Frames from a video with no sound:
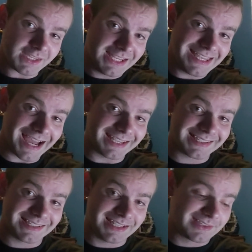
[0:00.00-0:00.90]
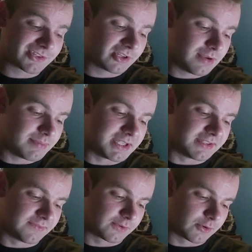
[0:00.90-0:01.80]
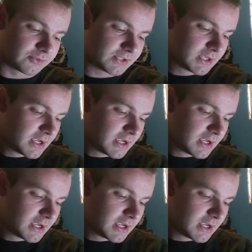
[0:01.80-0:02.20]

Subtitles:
yikes, is going to be difficult.